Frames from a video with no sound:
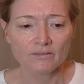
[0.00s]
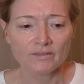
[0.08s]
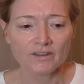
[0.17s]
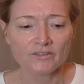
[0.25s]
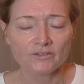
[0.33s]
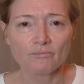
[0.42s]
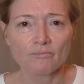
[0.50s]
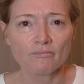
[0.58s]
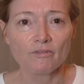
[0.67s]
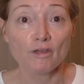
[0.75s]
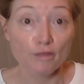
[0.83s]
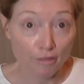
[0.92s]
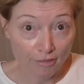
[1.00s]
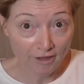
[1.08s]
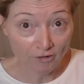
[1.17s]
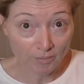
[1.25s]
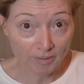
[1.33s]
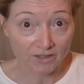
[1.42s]
These
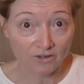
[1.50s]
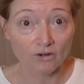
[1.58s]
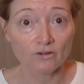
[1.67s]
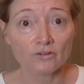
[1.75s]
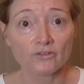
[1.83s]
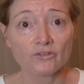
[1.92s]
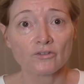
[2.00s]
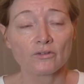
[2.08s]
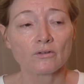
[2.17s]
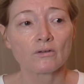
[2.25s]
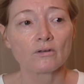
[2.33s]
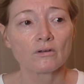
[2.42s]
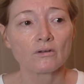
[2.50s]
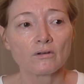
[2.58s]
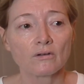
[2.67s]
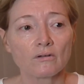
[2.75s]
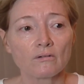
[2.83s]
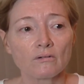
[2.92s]
therapy dogs,
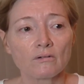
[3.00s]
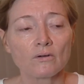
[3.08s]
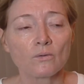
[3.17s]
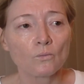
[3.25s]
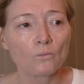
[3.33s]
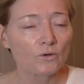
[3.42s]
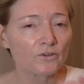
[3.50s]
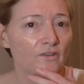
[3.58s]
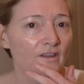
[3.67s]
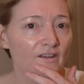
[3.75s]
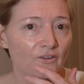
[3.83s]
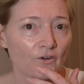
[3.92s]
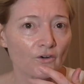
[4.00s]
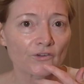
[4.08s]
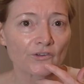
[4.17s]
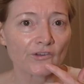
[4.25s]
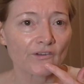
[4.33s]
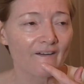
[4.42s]
what do these
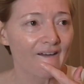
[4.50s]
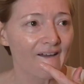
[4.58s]
dogs